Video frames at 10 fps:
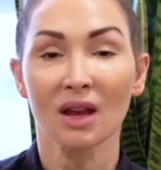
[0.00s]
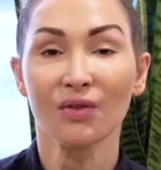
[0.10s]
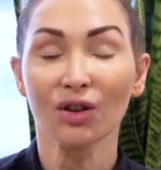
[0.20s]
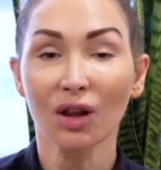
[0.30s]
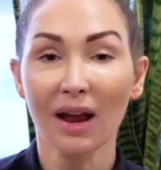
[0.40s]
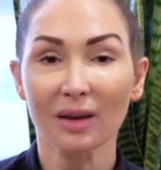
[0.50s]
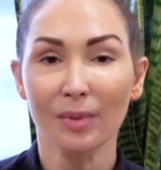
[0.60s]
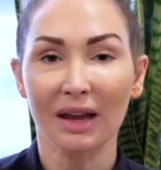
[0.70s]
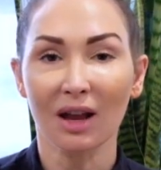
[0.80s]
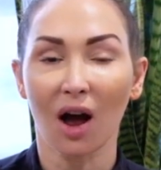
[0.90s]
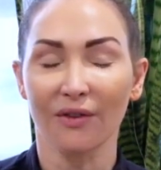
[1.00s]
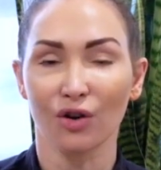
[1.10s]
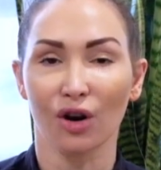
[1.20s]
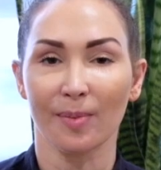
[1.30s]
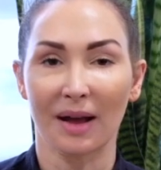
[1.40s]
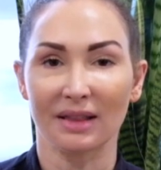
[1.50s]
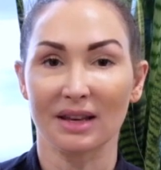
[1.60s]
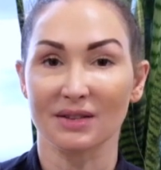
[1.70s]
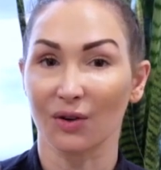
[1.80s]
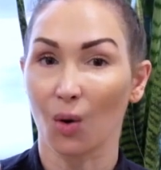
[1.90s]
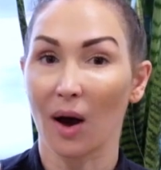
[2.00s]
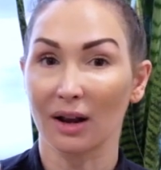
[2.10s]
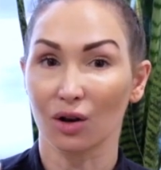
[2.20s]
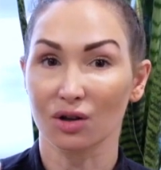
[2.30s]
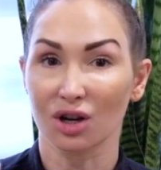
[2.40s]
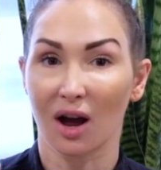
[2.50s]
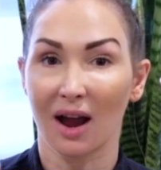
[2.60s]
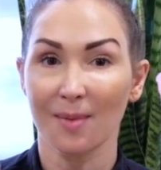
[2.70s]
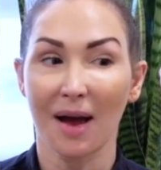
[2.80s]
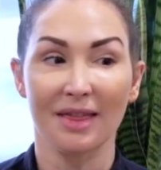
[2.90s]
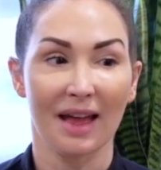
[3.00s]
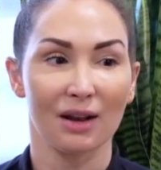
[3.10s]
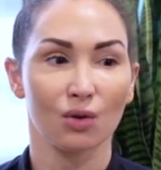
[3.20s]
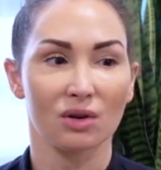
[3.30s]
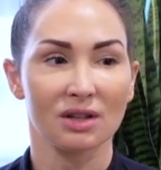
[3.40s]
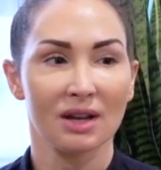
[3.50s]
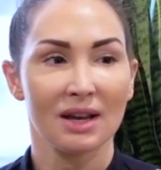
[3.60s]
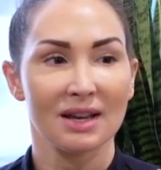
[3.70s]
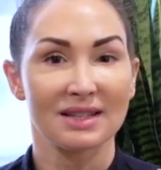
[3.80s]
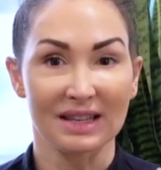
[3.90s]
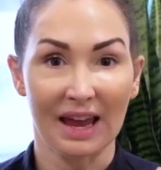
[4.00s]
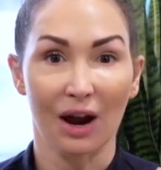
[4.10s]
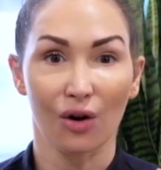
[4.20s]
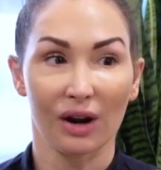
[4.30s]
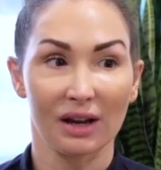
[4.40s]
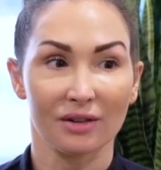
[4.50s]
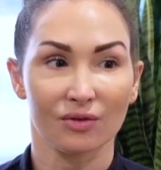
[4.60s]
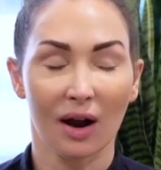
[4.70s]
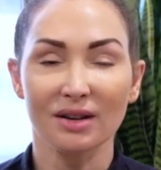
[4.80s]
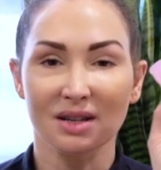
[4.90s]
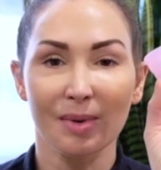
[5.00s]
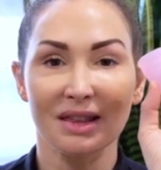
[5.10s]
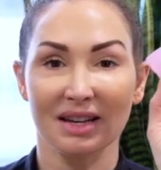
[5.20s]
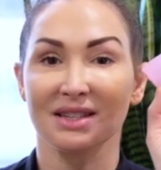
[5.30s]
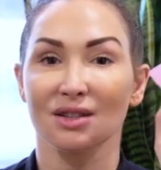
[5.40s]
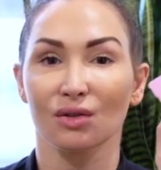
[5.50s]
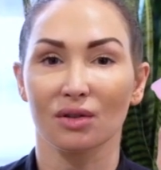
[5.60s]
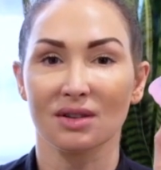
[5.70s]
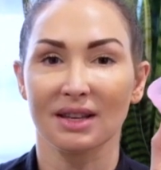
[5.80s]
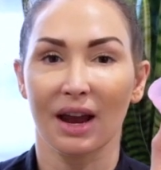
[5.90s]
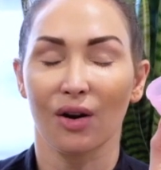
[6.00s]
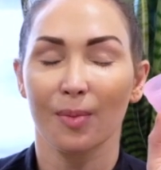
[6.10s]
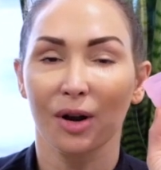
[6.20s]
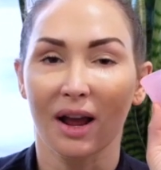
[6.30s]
If you're like me, I've known about these for quite a long time, and they looked scary. Right, to me they still look scary, but